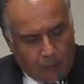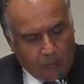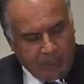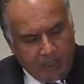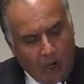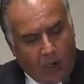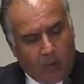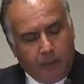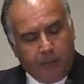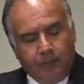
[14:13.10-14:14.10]
We
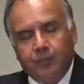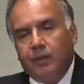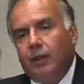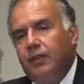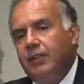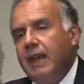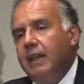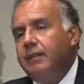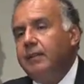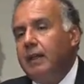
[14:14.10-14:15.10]
know
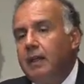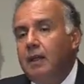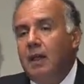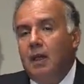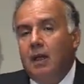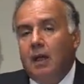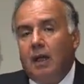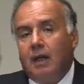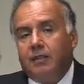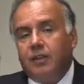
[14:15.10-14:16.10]
that
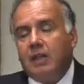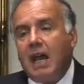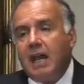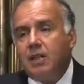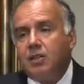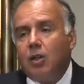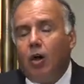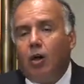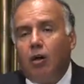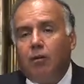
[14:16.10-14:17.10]
the rise
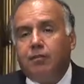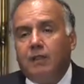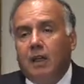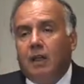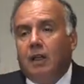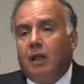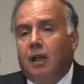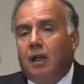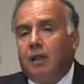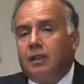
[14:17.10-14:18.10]
of
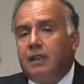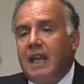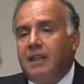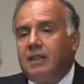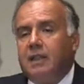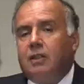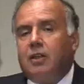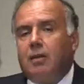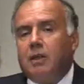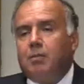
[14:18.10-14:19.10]
great
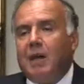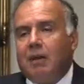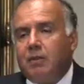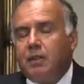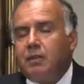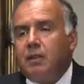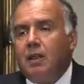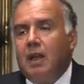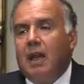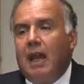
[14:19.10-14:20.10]
economic powers
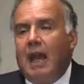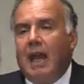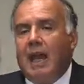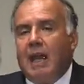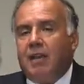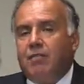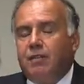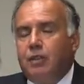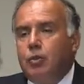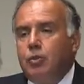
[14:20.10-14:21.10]
has
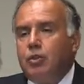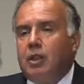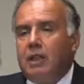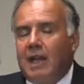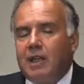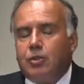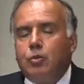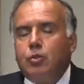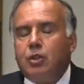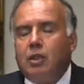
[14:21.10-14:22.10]

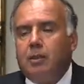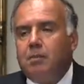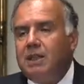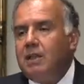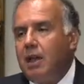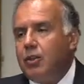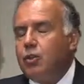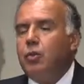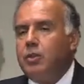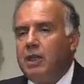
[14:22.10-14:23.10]
usually been
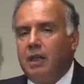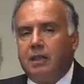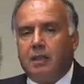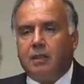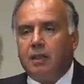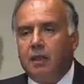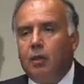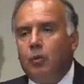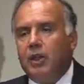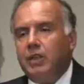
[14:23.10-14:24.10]
associated
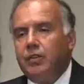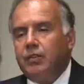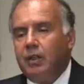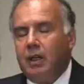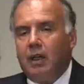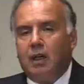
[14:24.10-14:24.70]
with